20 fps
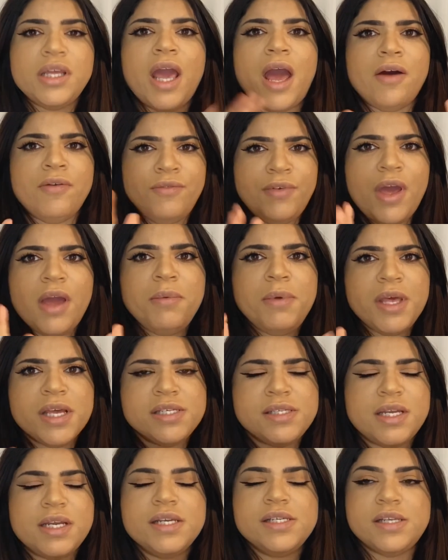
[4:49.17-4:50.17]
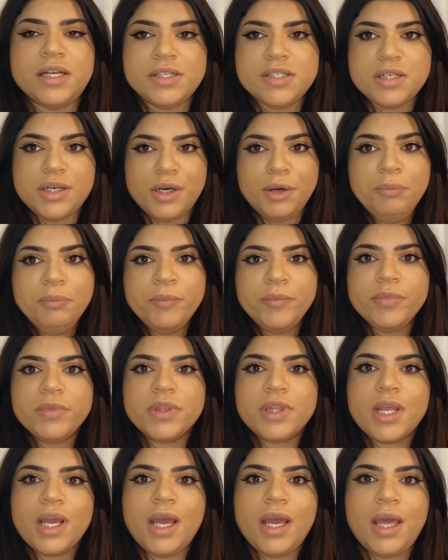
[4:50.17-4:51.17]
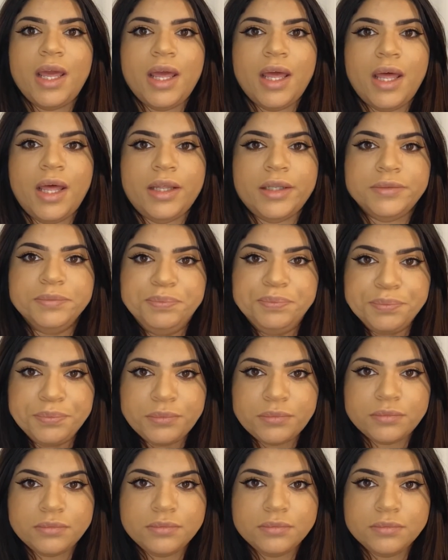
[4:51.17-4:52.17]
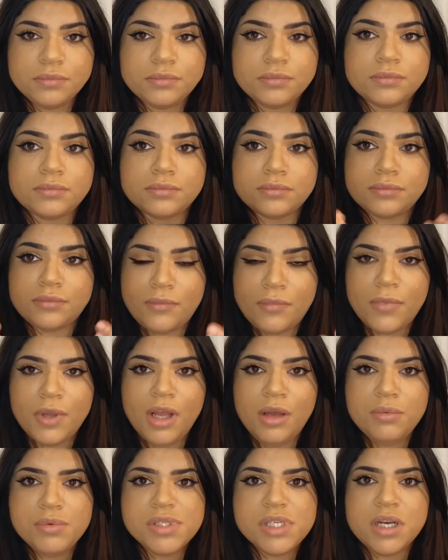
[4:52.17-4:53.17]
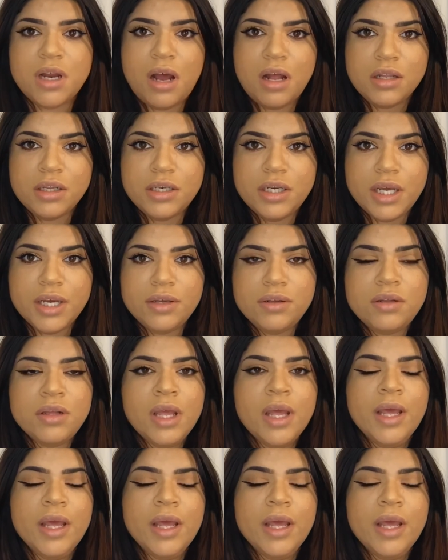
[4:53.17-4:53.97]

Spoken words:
VIP Aesthetic Center, and it was in Hallandale,